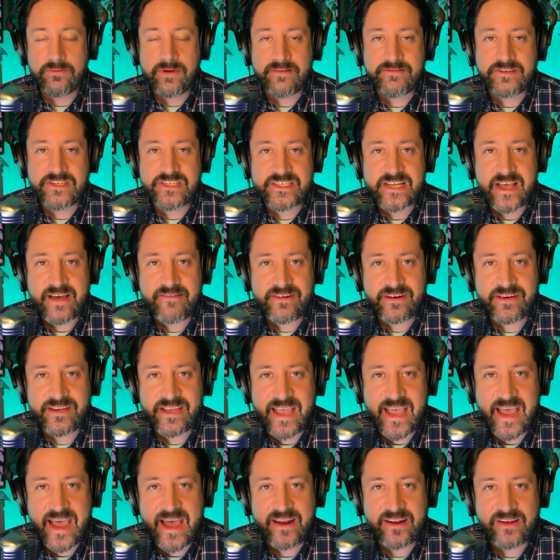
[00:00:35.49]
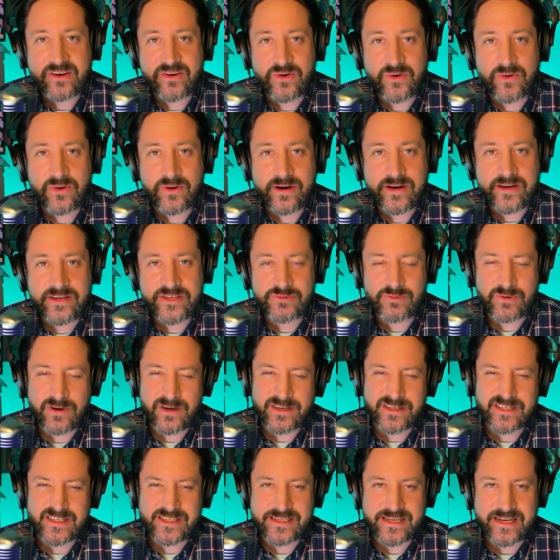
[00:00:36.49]
We have 7 categories,
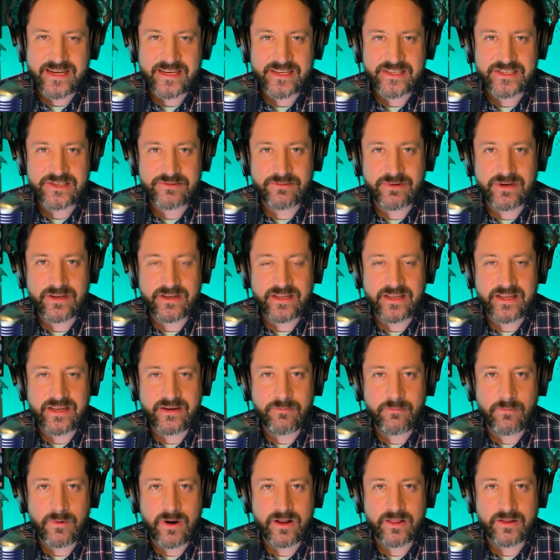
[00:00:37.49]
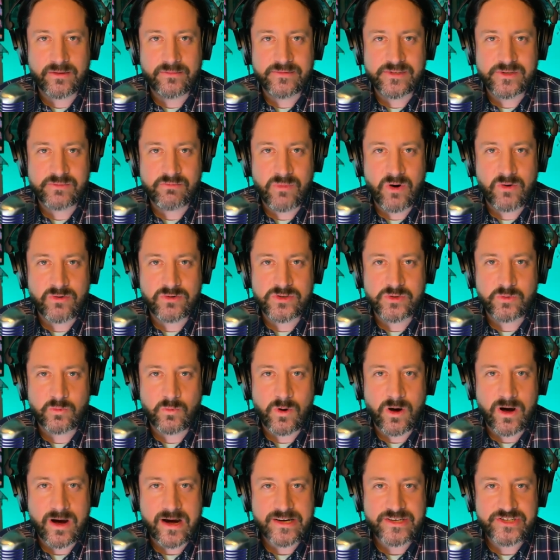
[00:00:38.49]
well, 6 really, one of them's most
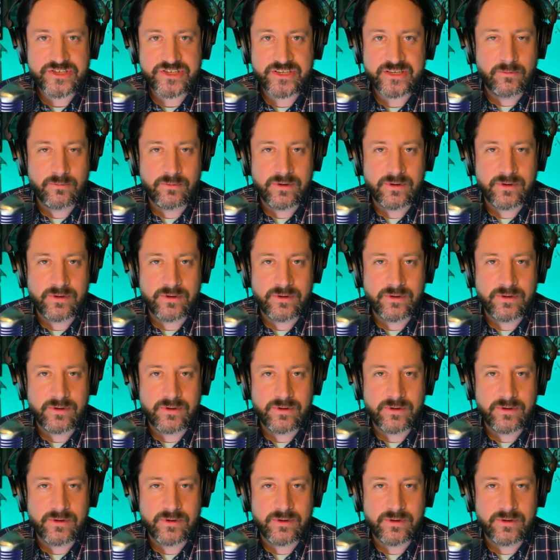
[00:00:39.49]
watched.